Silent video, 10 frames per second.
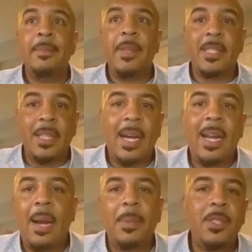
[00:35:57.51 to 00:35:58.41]
There's a lot
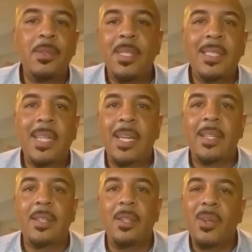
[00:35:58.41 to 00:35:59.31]
of opportunities
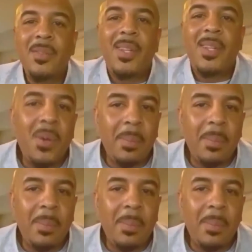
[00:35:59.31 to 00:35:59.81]
that you don't even know